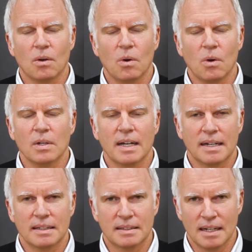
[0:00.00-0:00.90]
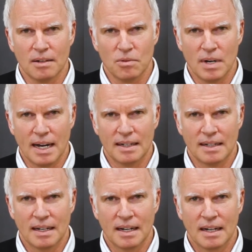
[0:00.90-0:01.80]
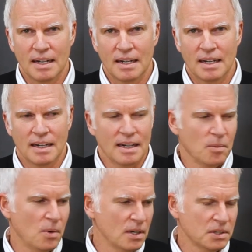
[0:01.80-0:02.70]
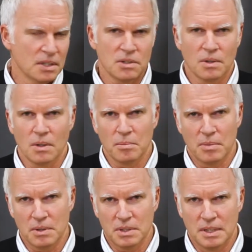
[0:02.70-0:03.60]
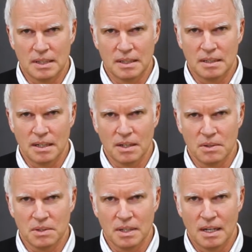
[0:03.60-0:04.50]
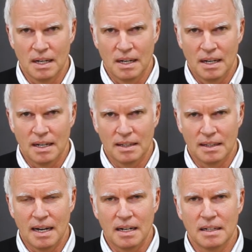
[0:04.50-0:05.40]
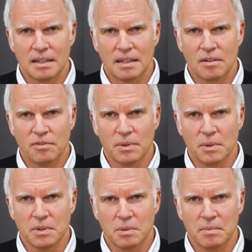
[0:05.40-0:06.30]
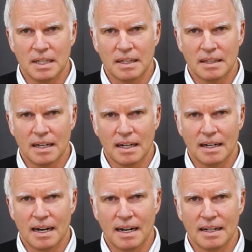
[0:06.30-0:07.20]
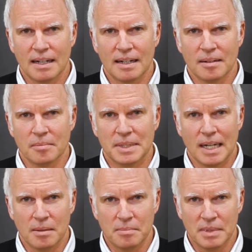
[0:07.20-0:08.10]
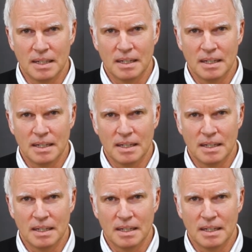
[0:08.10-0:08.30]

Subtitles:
whole head get red, and I watched this girl burst into tears, and that influenced me that I am dumb